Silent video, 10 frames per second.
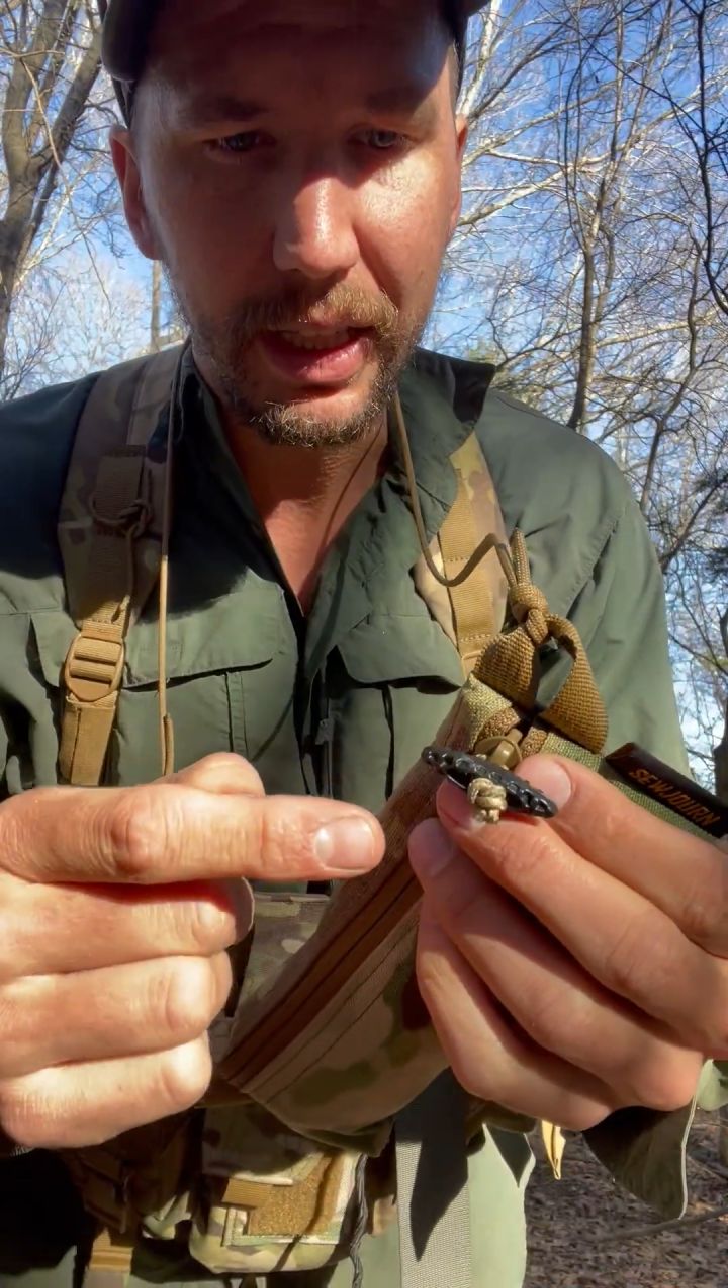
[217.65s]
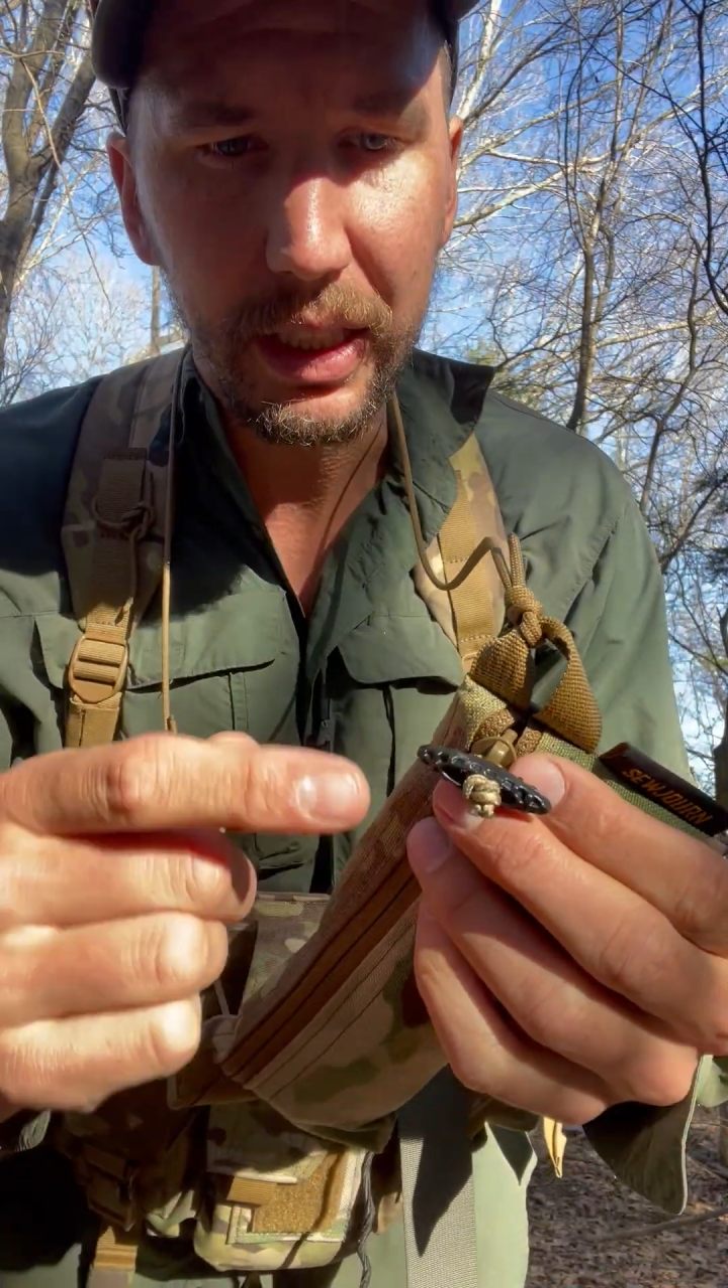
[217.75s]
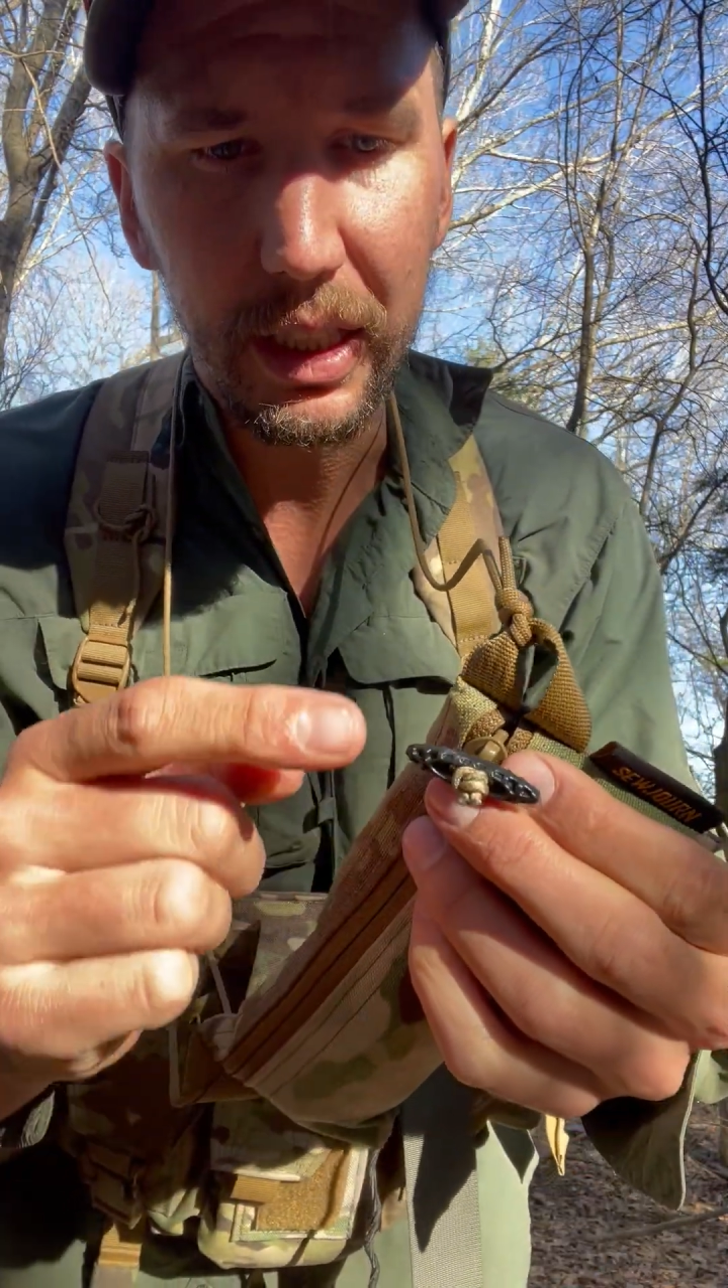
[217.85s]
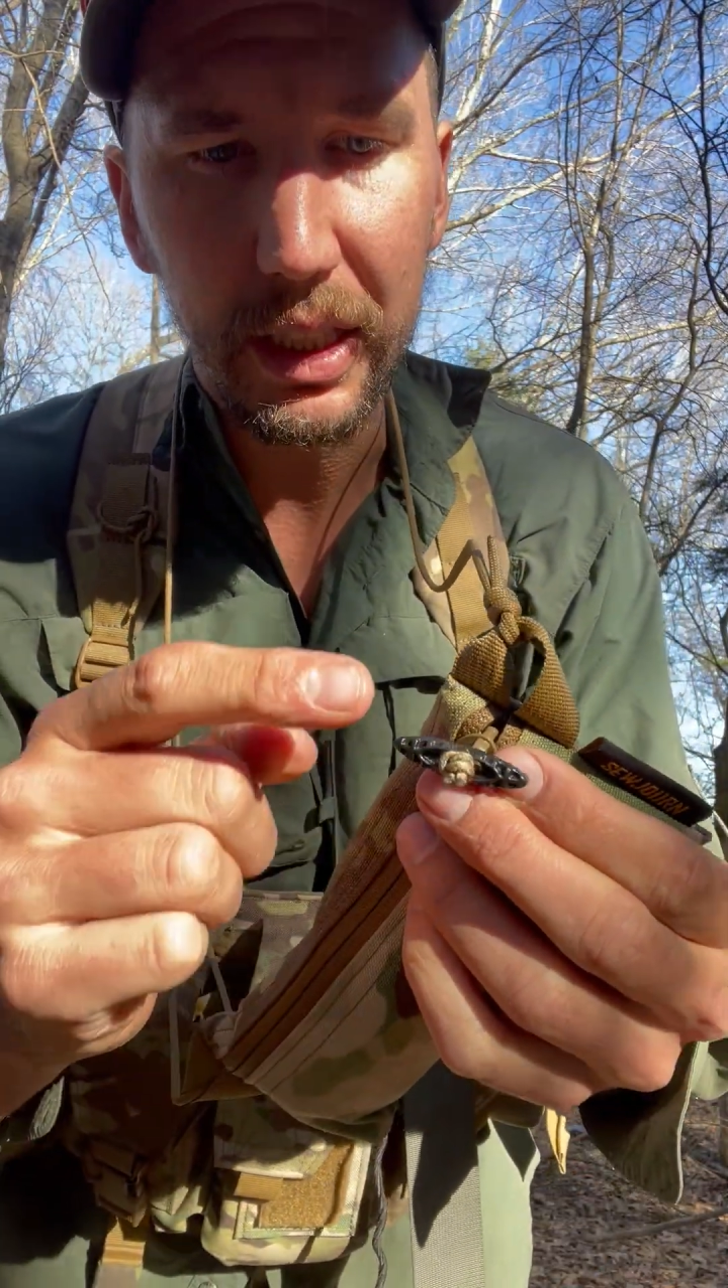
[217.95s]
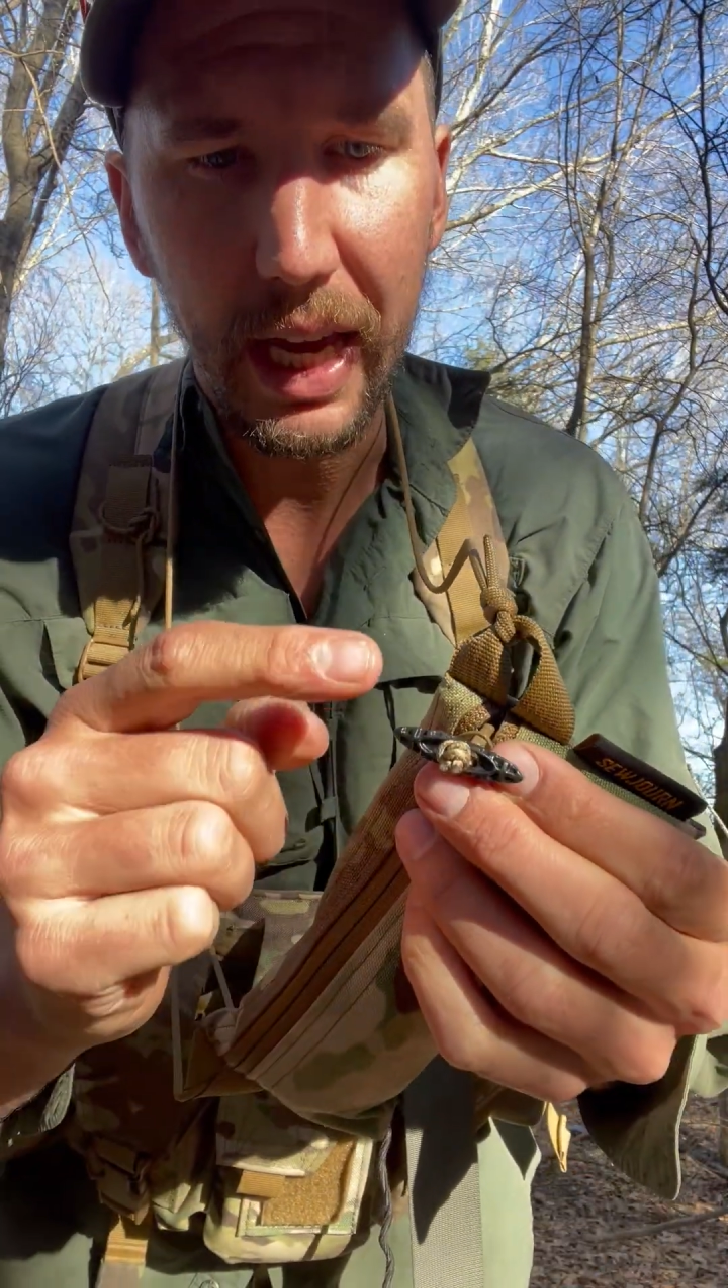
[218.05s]

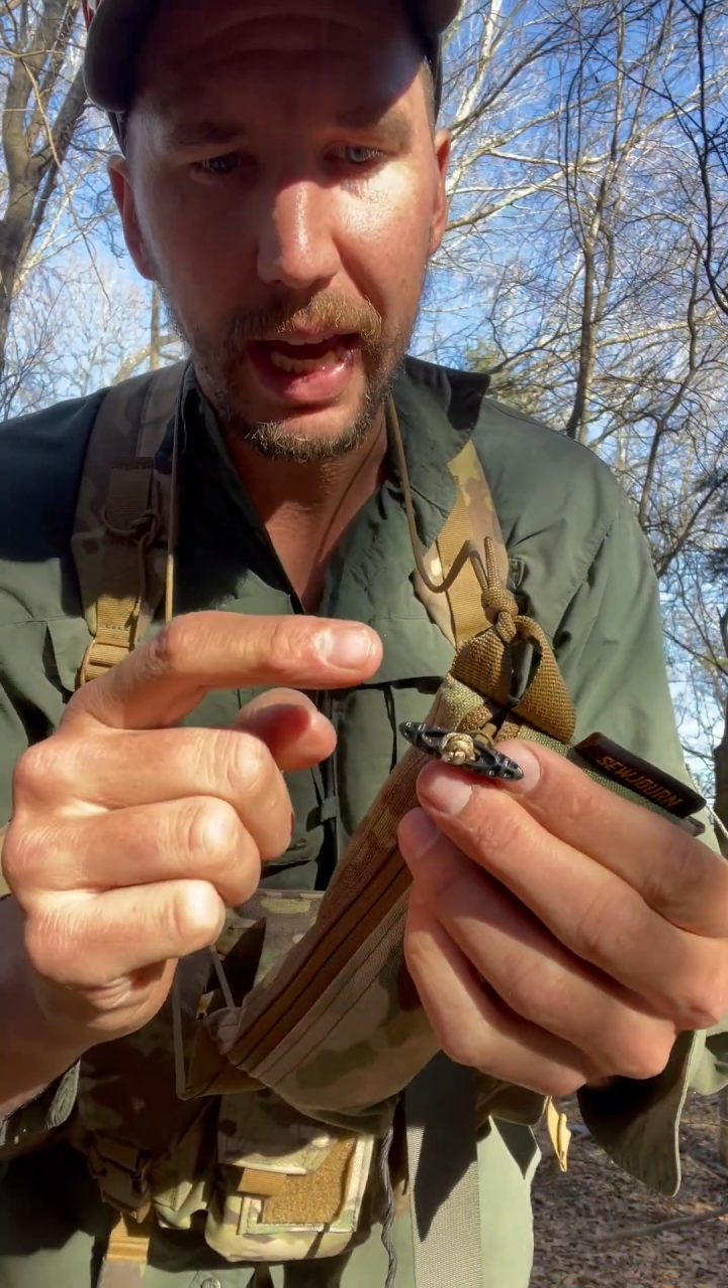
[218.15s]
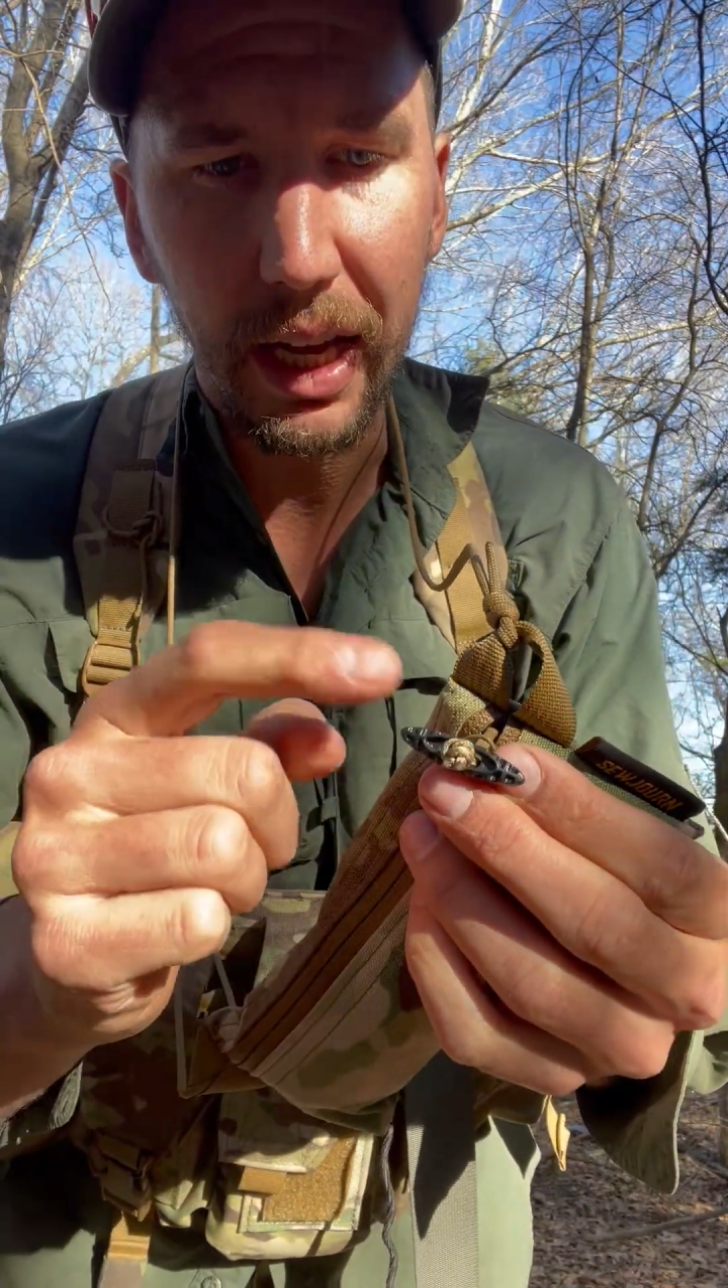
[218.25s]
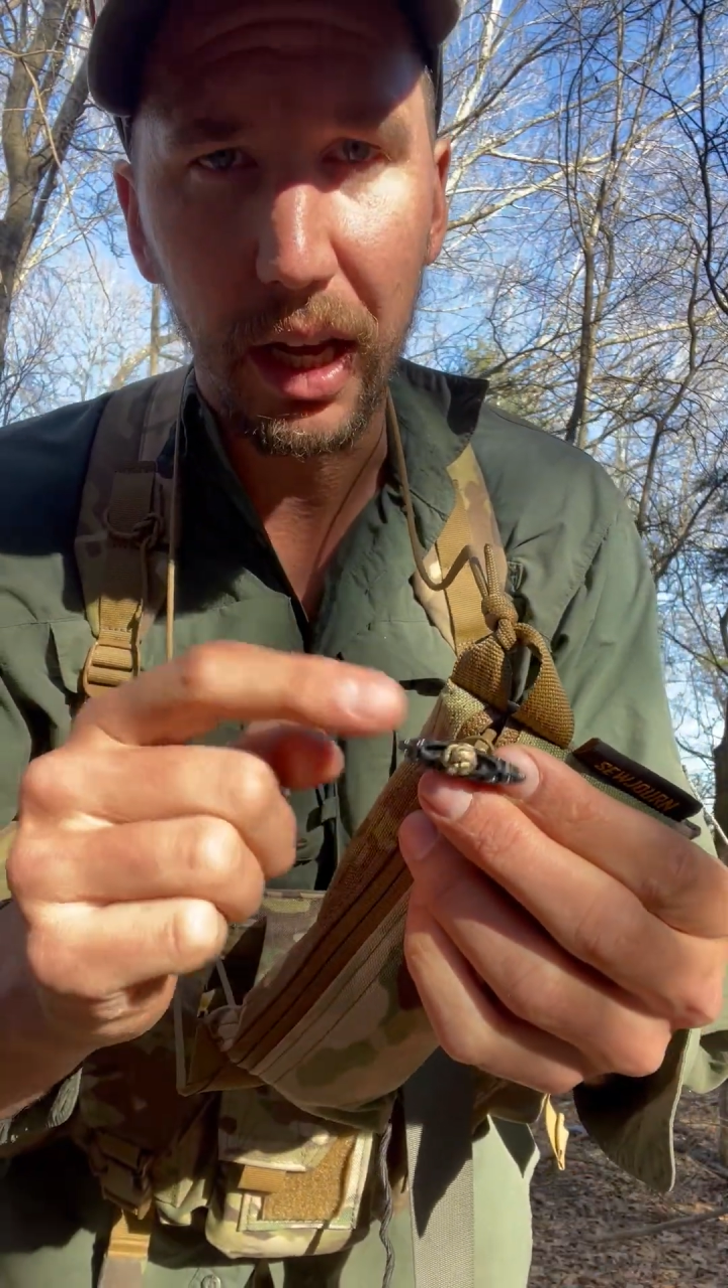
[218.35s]
this is a